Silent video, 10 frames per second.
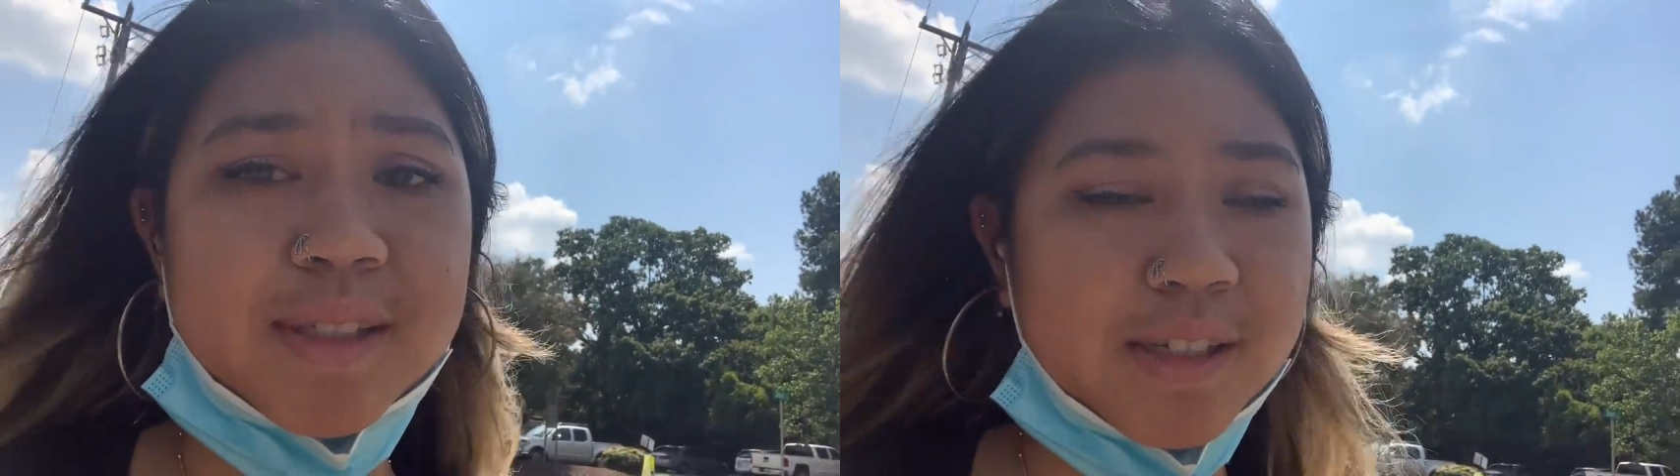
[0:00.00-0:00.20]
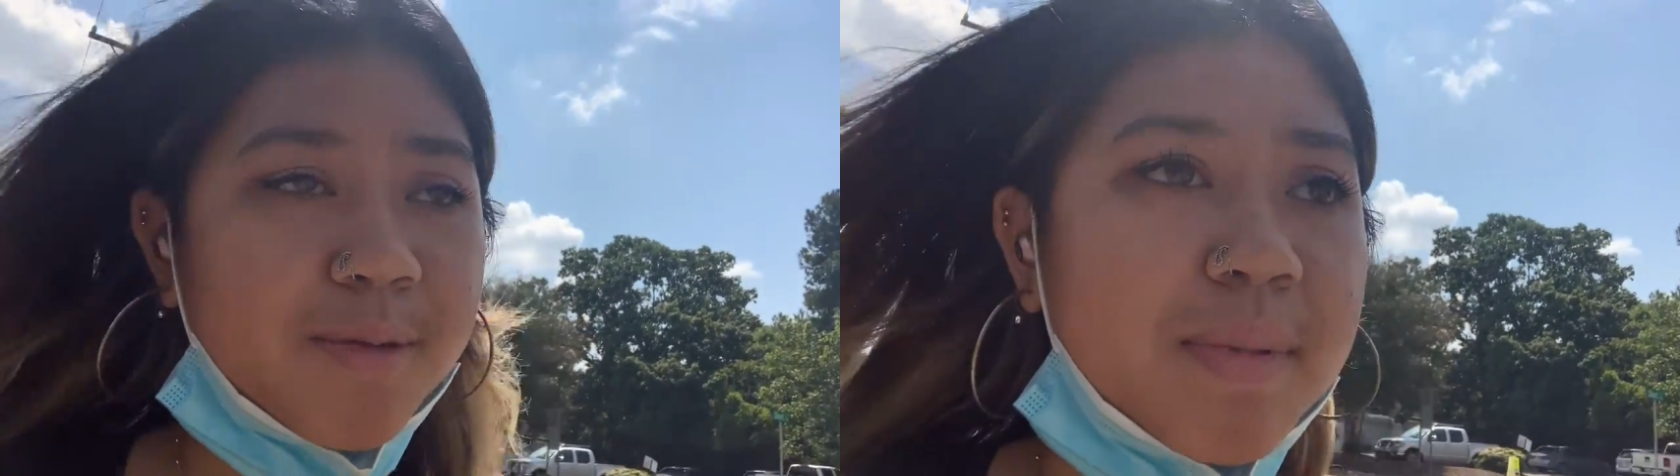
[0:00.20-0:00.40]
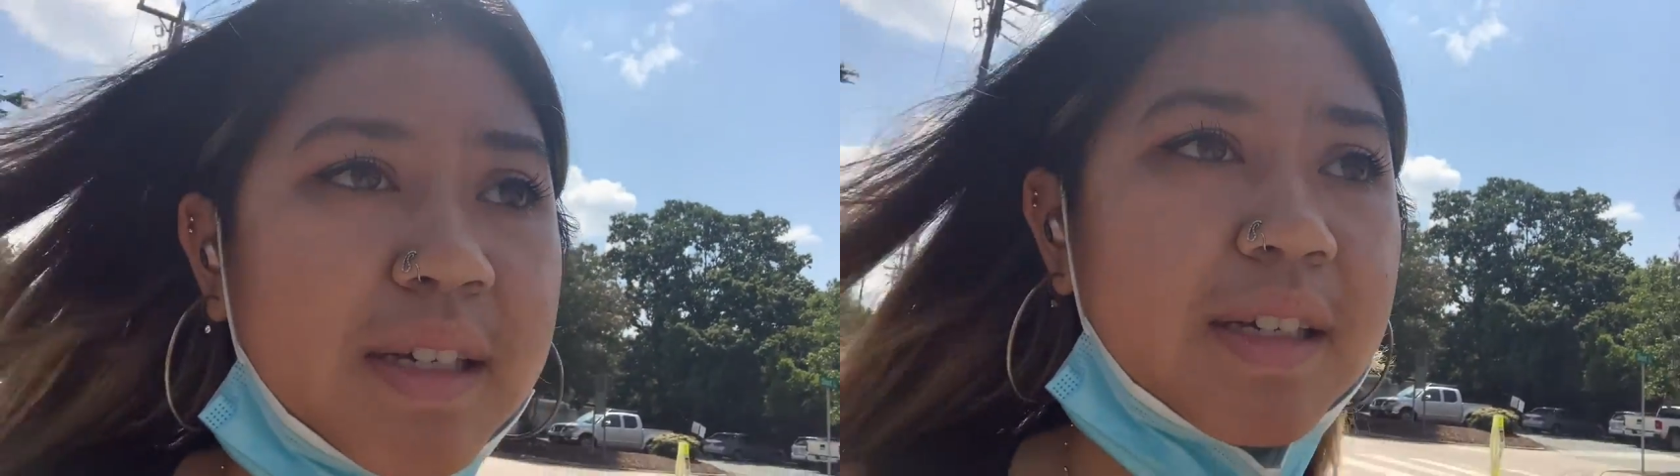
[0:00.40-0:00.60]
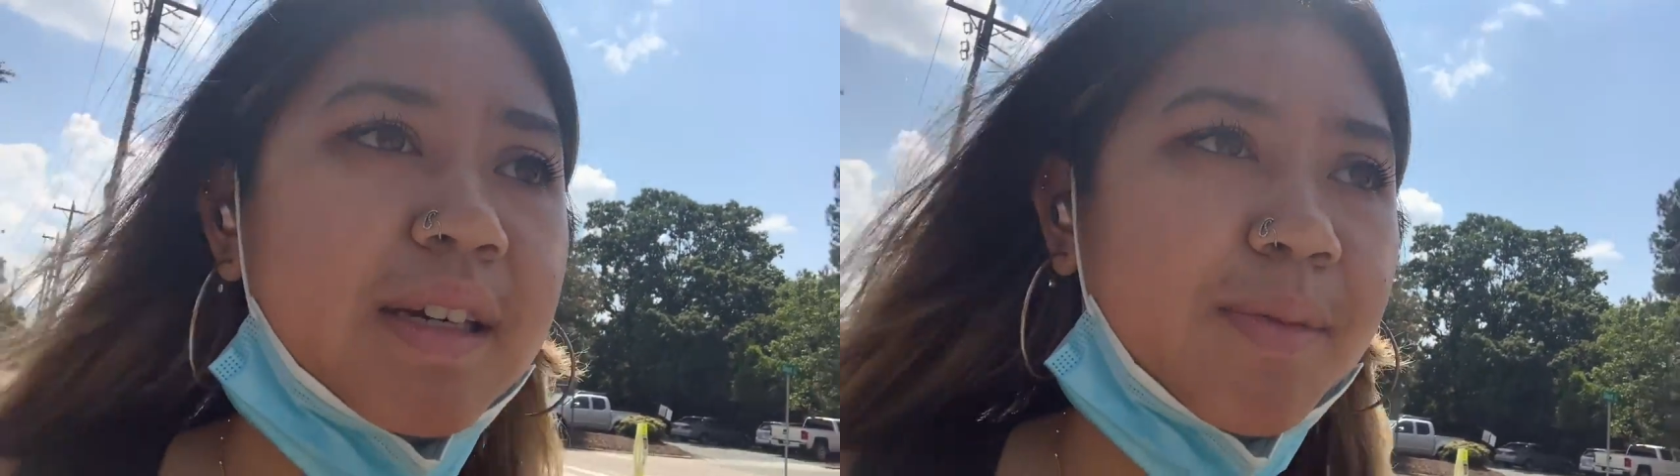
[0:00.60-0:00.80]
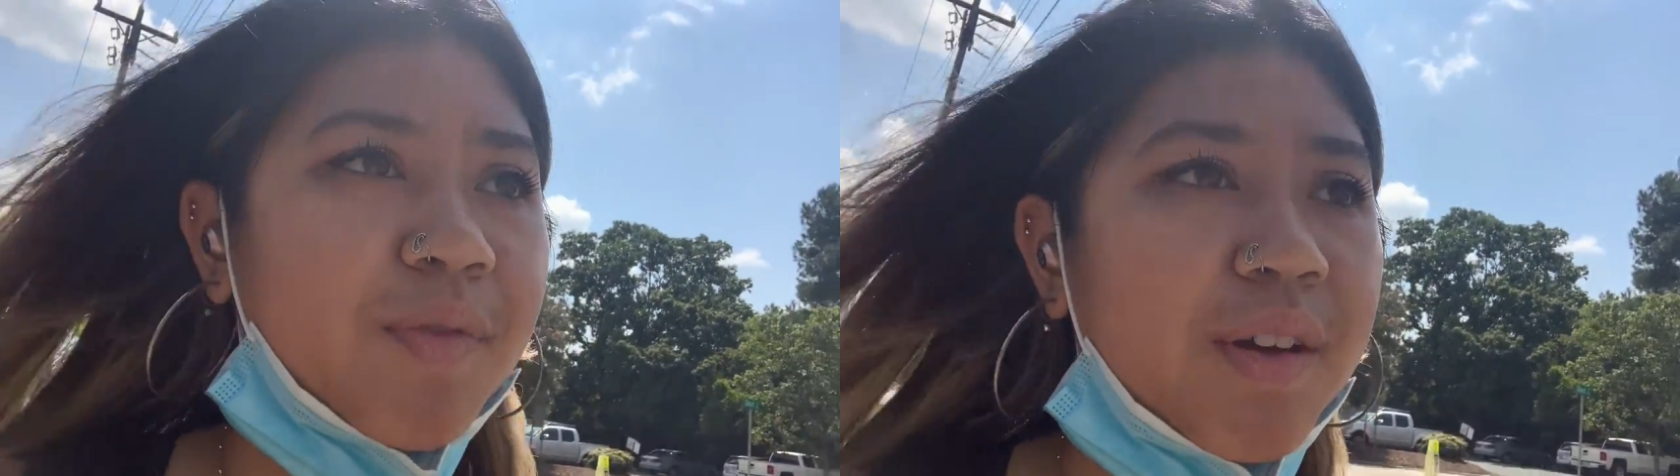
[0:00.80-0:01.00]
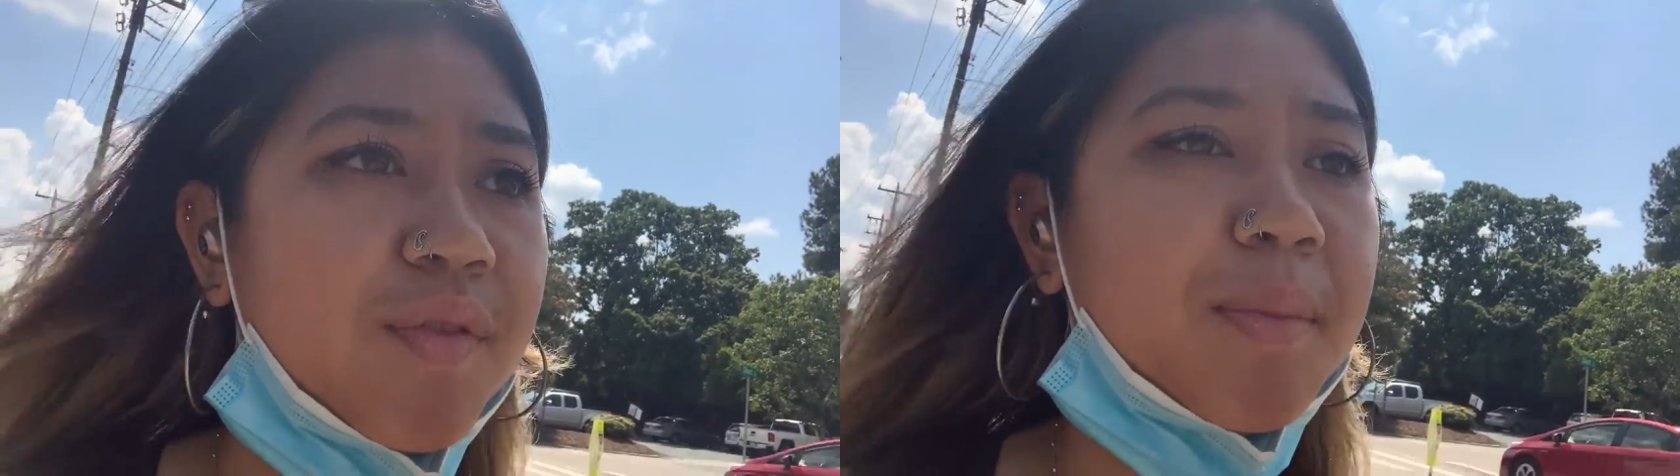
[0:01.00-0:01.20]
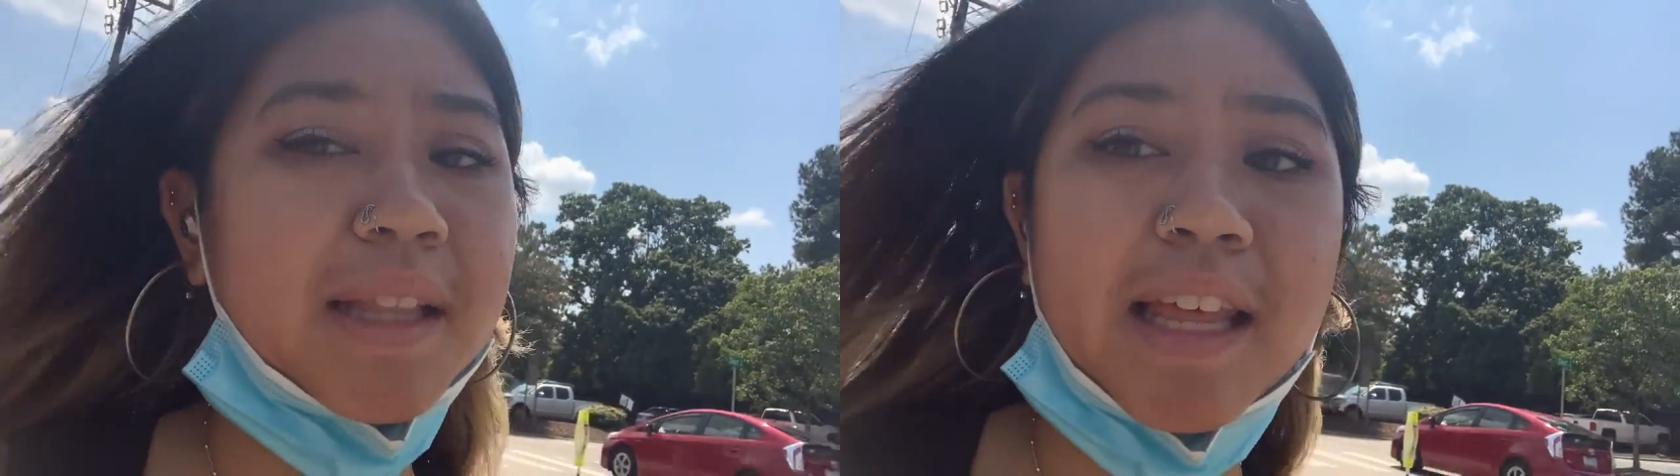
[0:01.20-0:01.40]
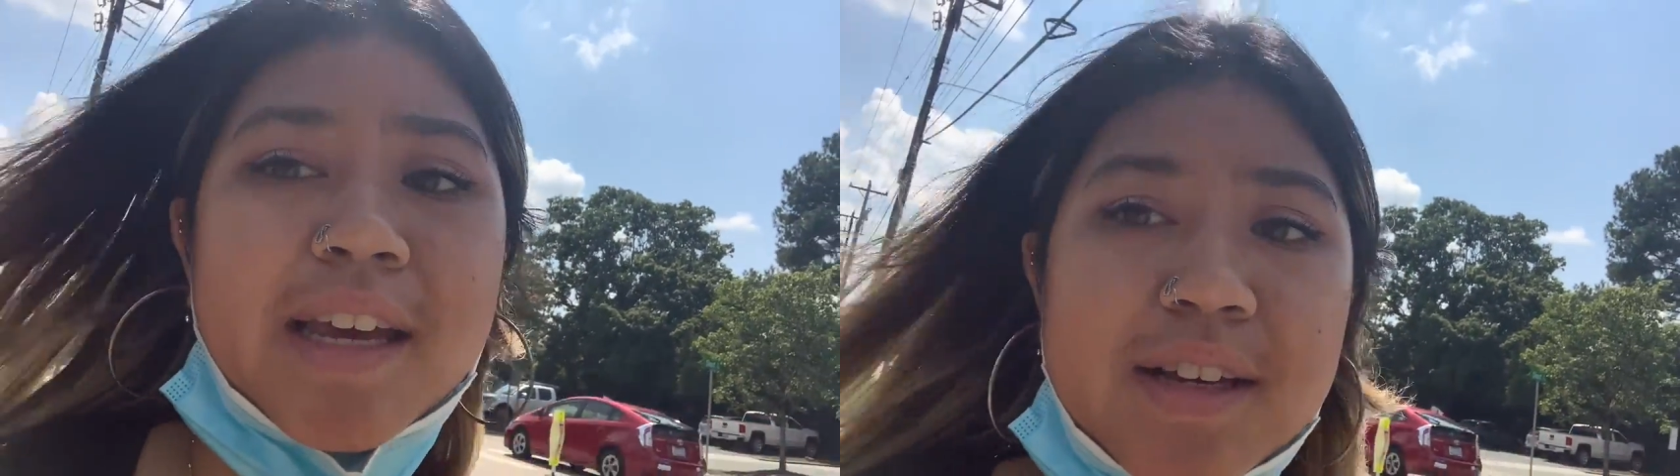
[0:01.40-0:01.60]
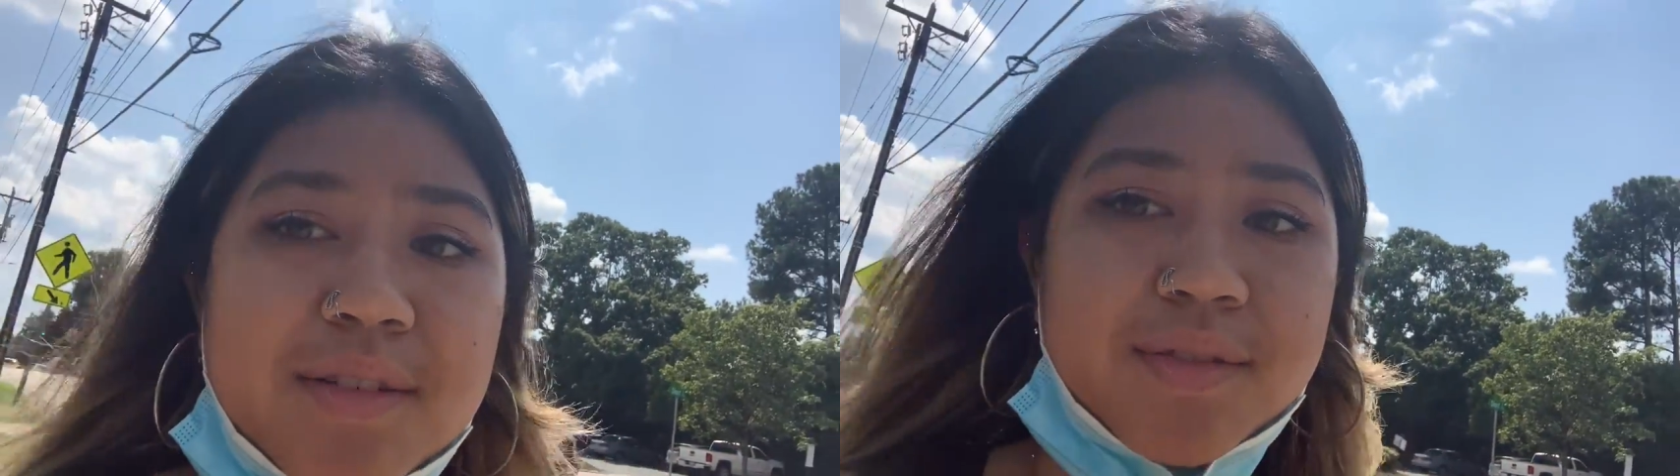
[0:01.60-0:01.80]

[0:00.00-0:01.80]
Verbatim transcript: sleepy. I'm fighting for my life.